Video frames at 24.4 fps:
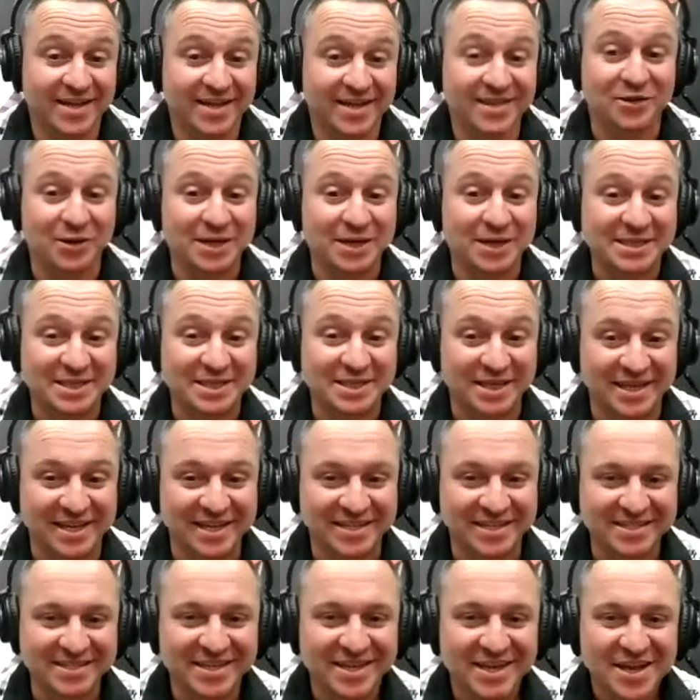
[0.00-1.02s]
And the crazy thing
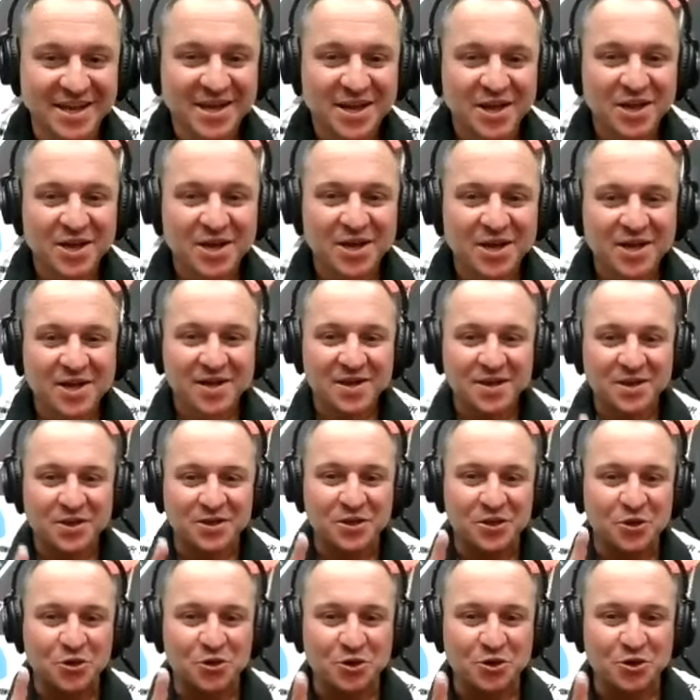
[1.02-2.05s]
is
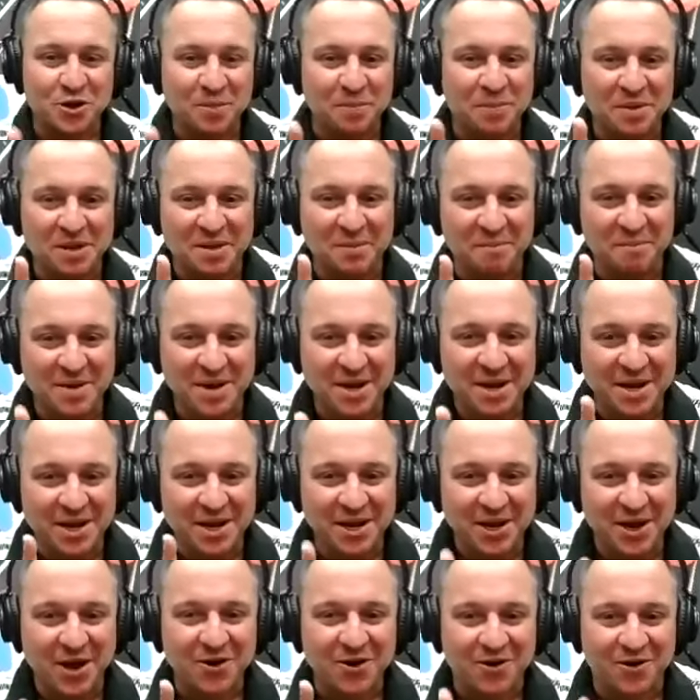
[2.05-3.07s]
you could be
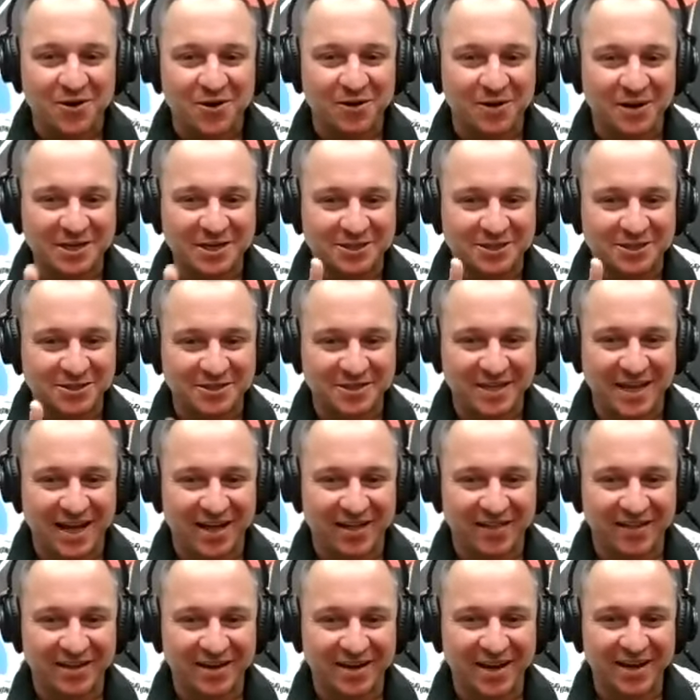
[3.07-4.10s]
mediocre at your
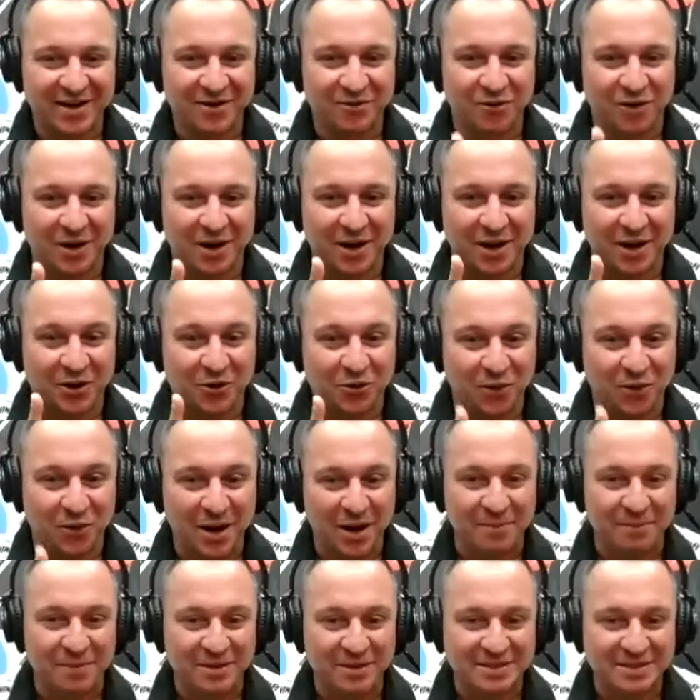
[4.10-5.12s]
talent and run a
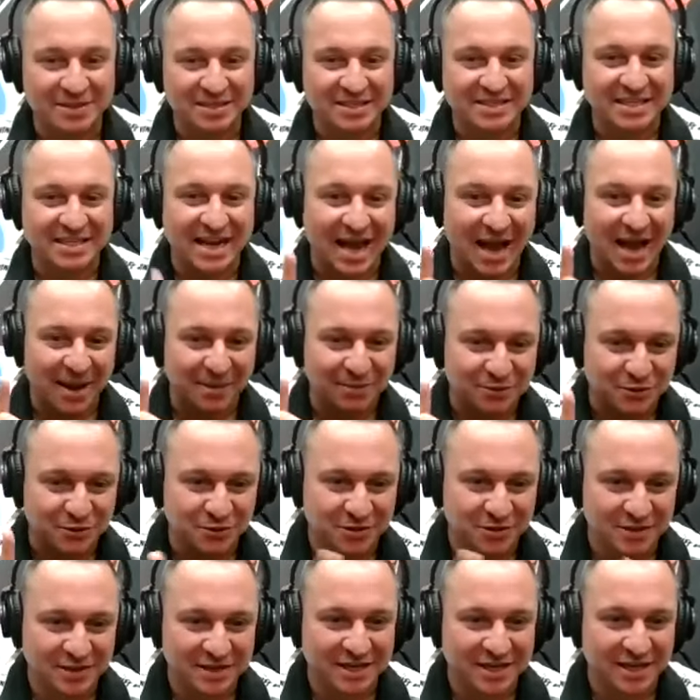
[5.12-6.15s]
great business and
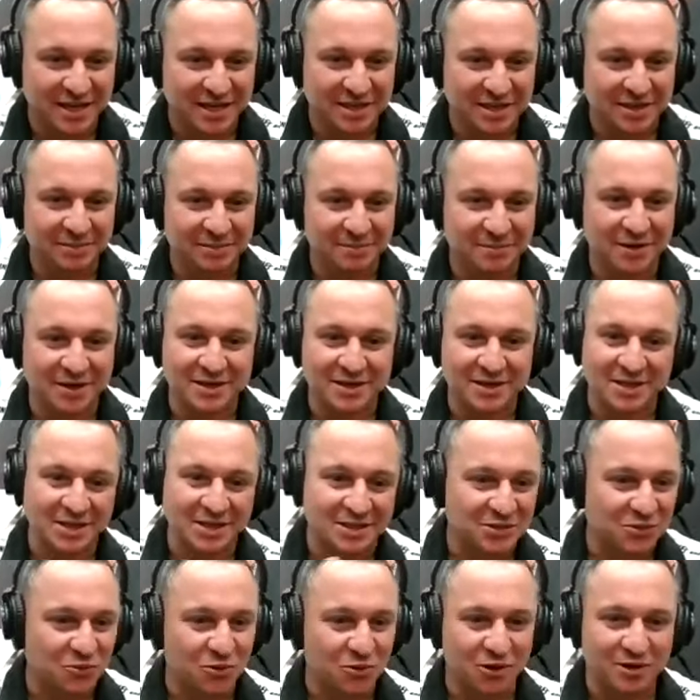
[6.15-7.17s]
absolutely kill it, but it
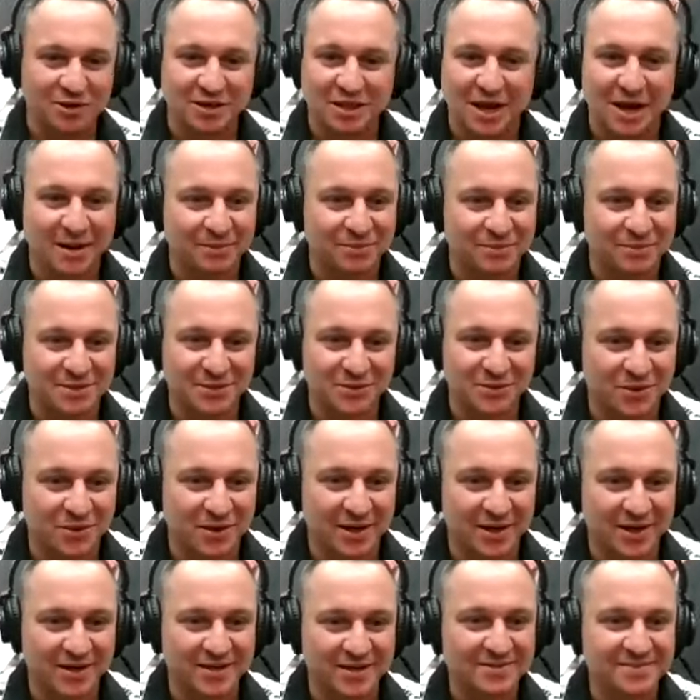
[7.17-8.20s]
doesn't work the opposite
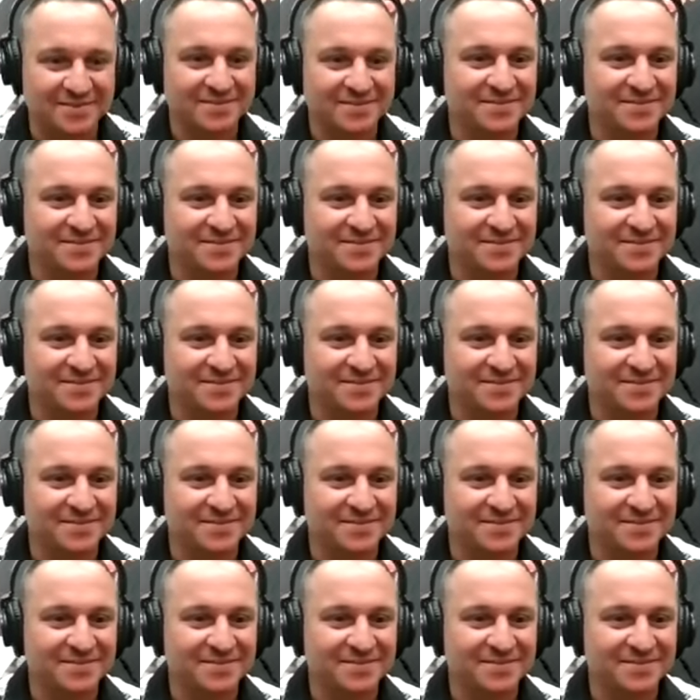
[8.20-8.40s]
way.